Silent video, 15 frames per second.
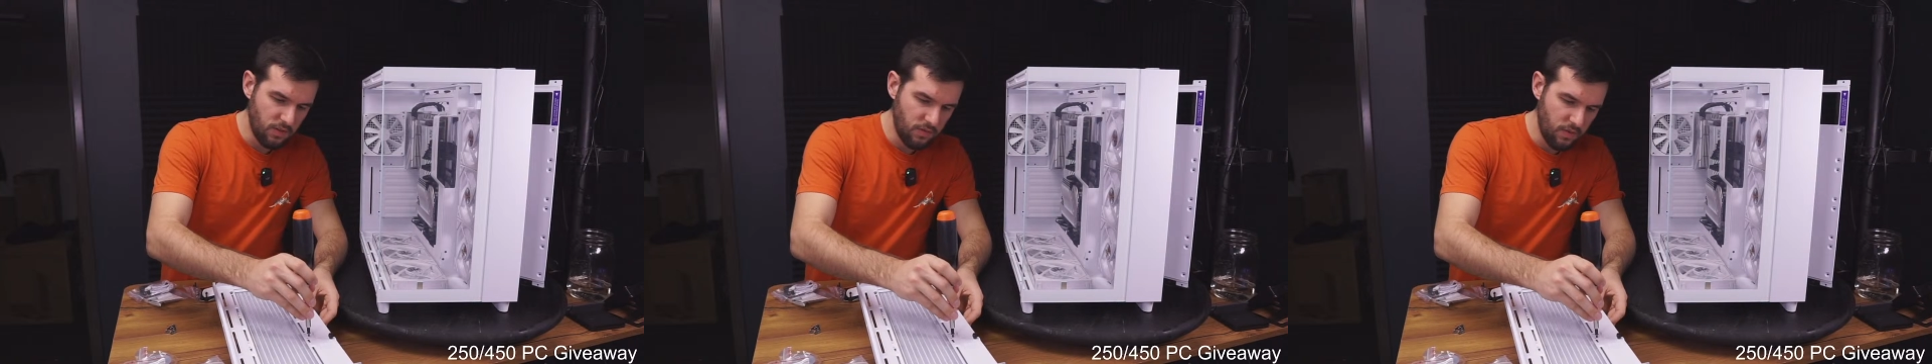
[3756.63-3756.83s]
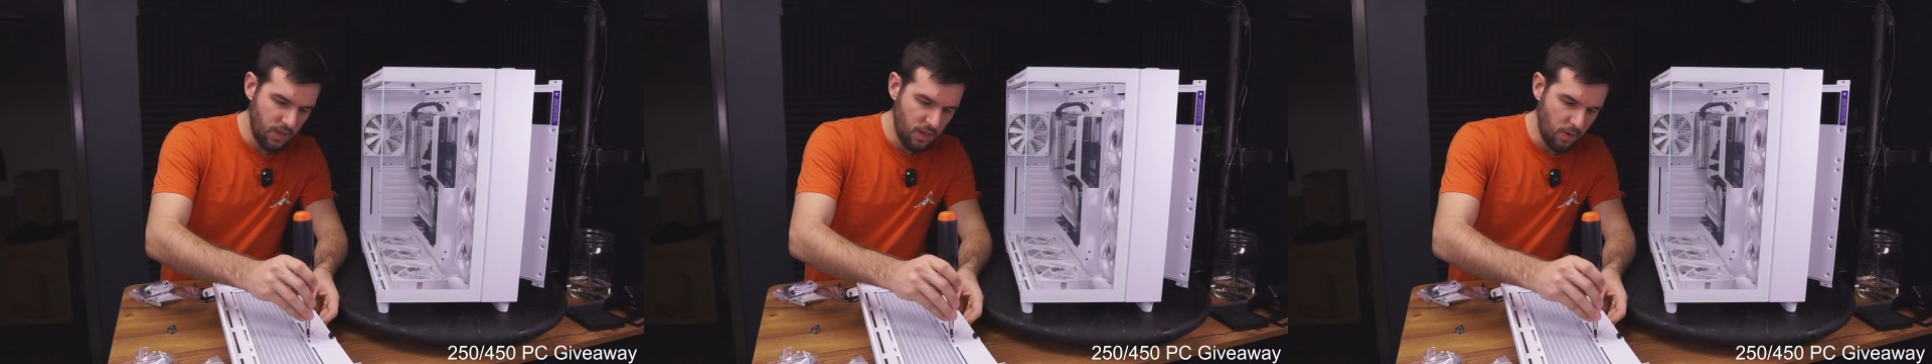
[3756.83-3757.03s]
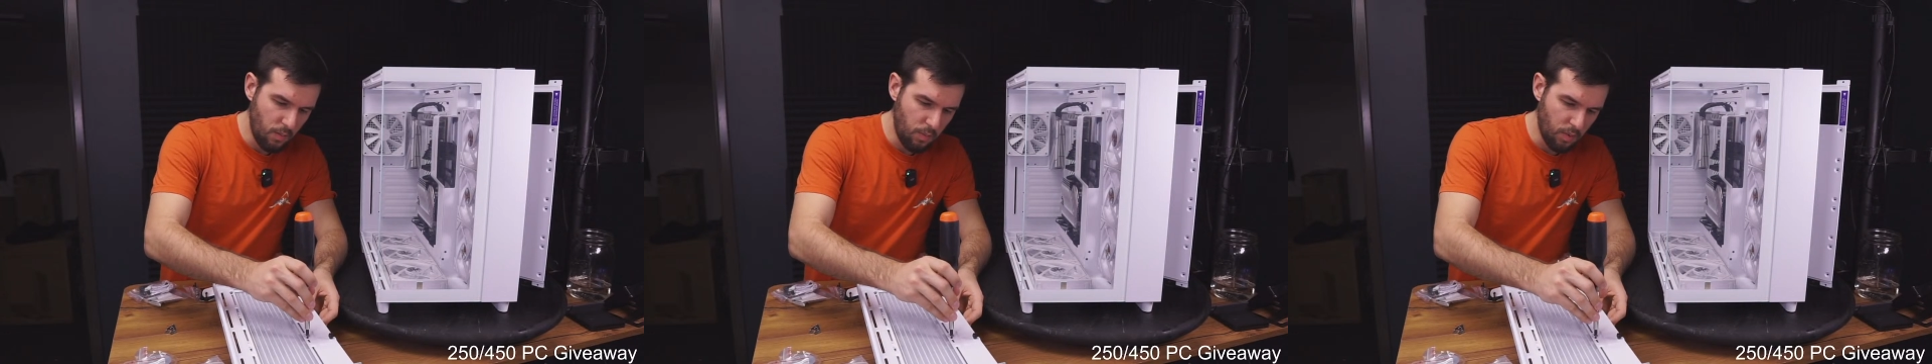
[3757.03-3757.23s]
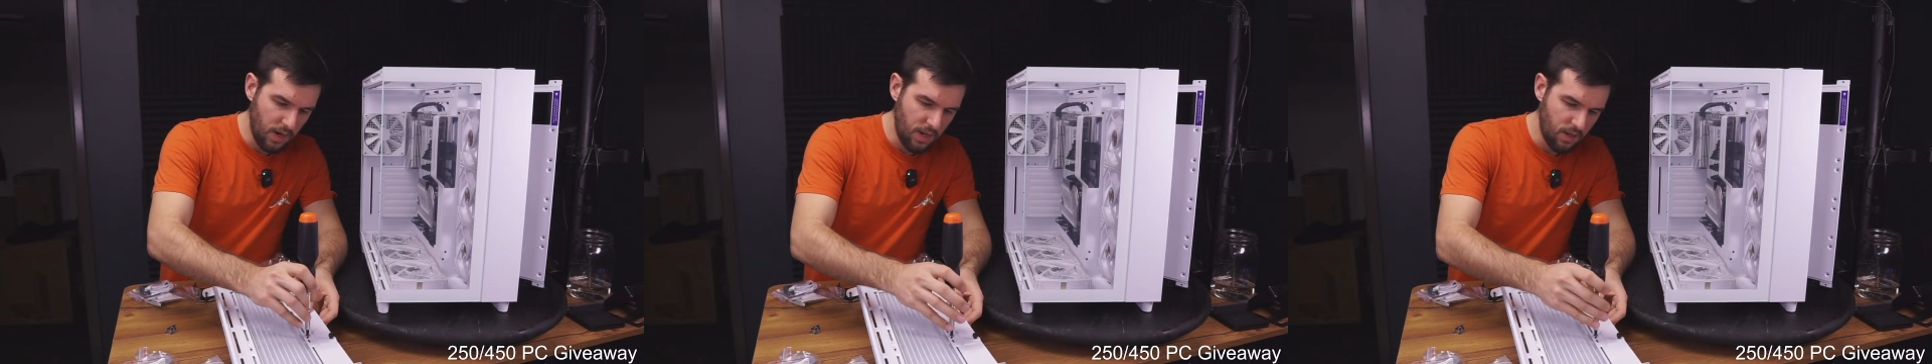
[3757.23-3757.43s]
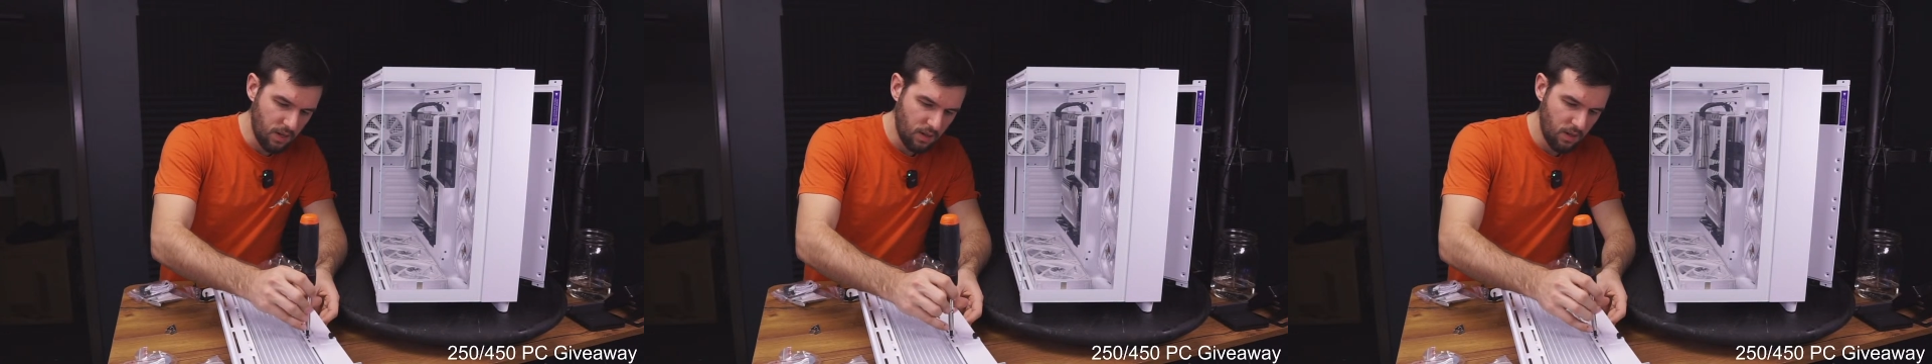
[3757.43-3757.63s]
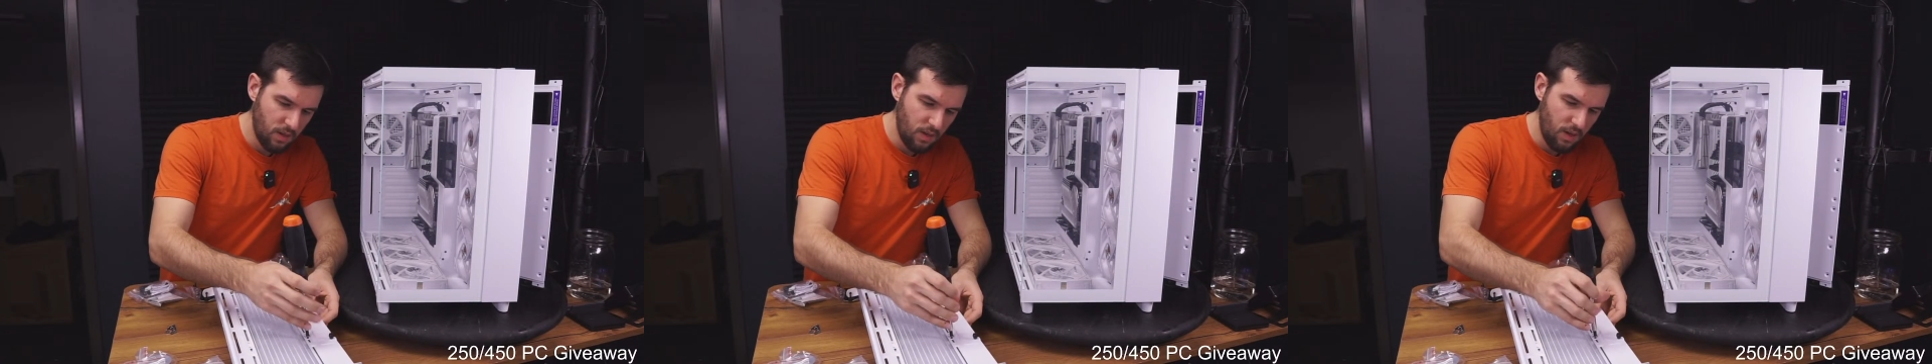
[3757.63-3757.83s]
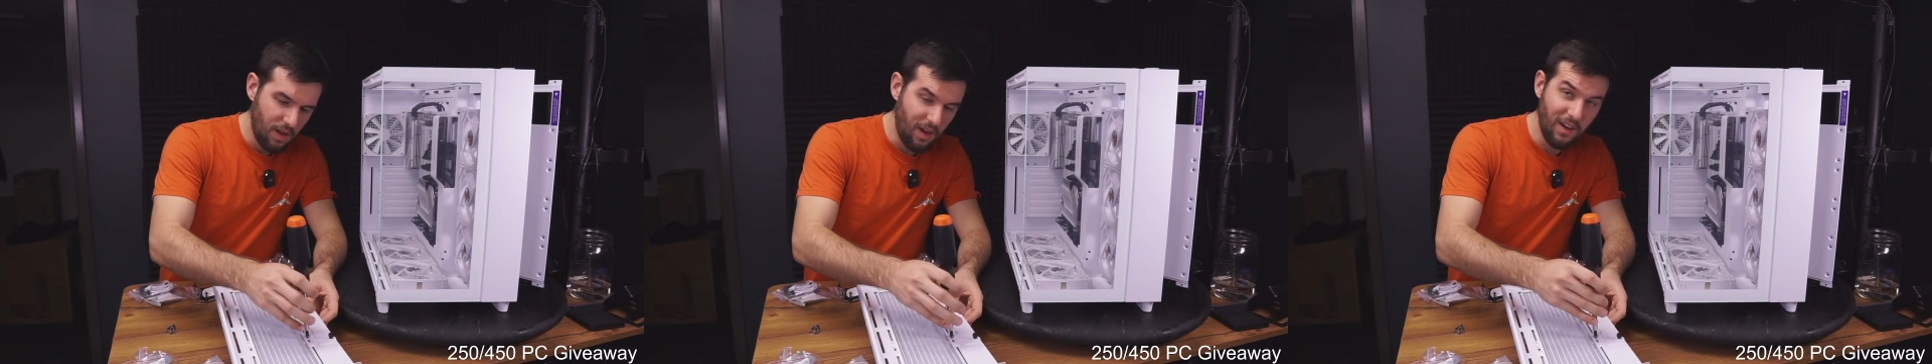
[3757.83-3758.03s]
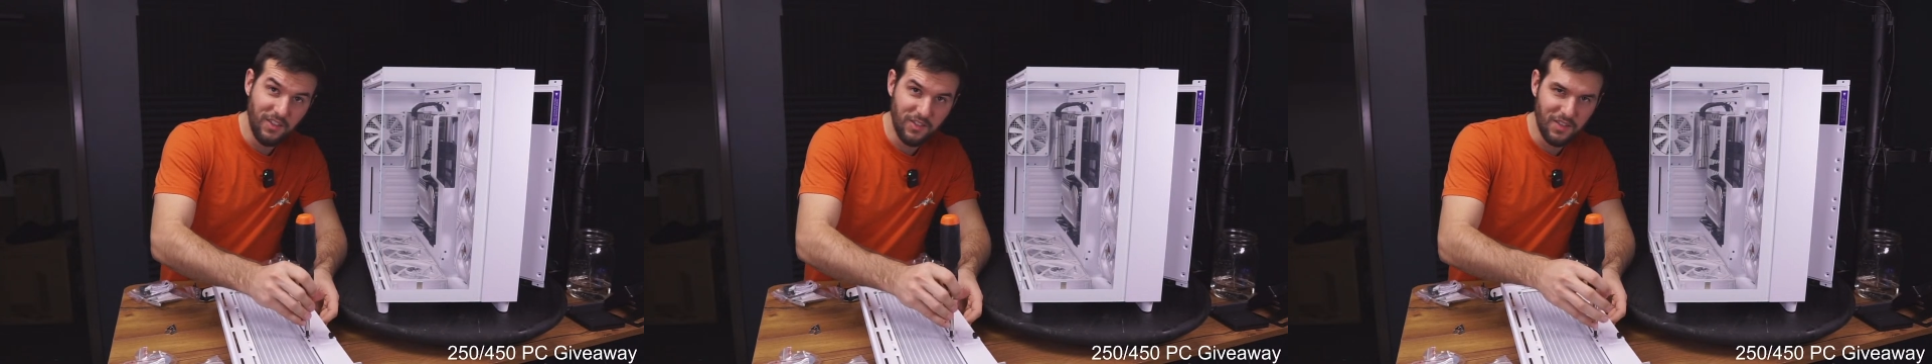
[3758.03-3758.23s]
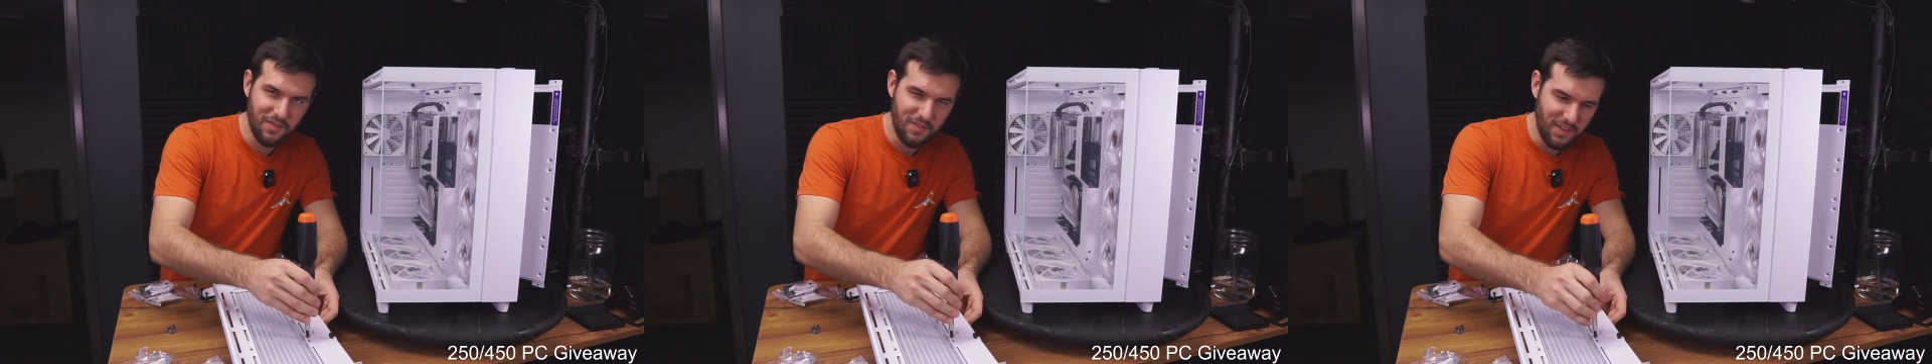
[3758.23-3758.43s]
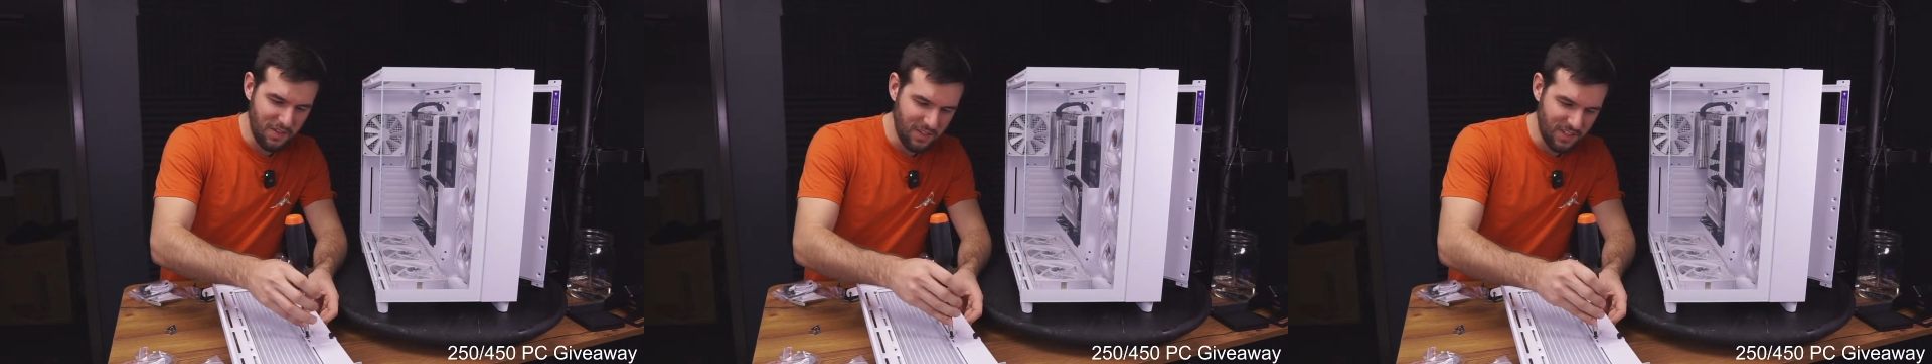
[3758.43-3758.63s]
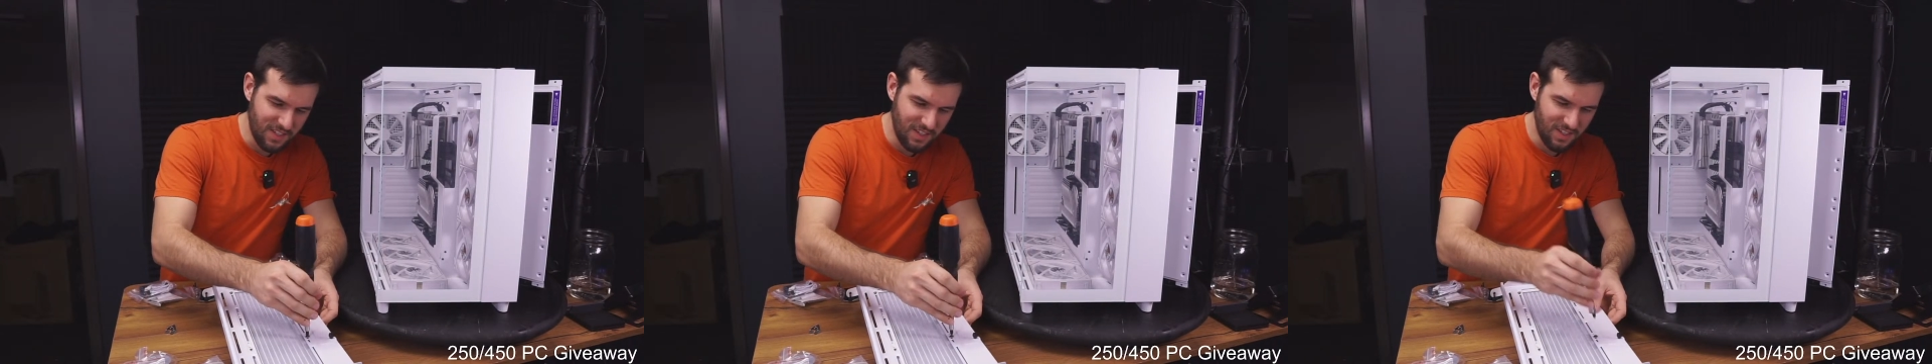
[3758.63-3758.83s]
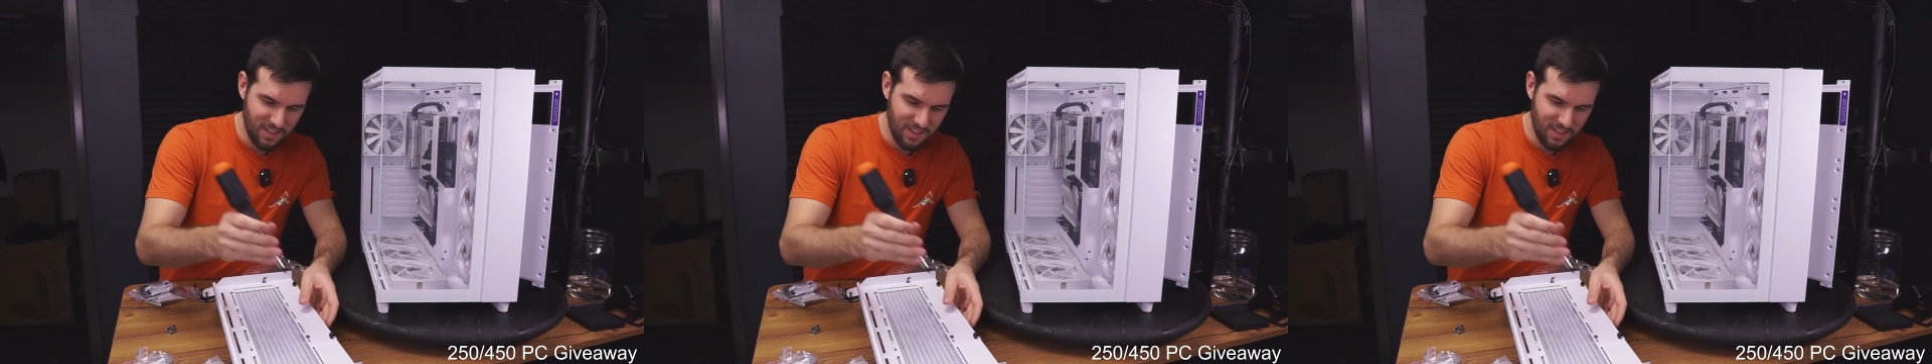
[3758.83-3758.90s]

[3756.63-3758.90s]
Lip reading: video break 100 views.